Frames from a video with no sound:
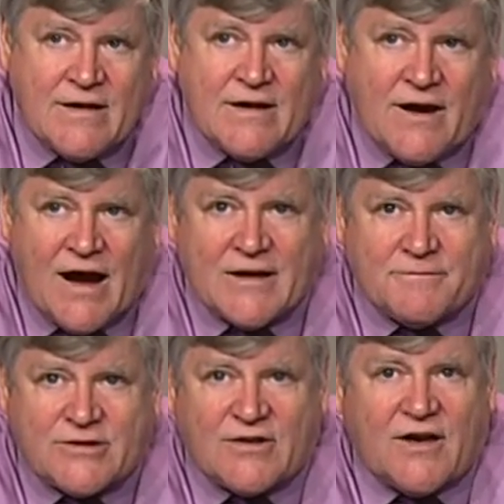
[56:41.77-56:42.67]
All
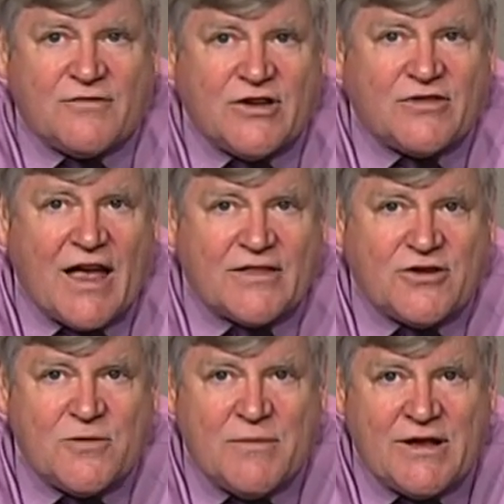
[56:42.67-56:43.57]
right, so I've just got
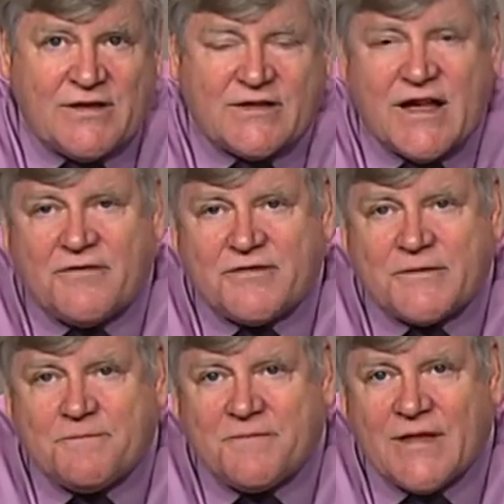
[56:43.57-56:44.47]
two minutes left.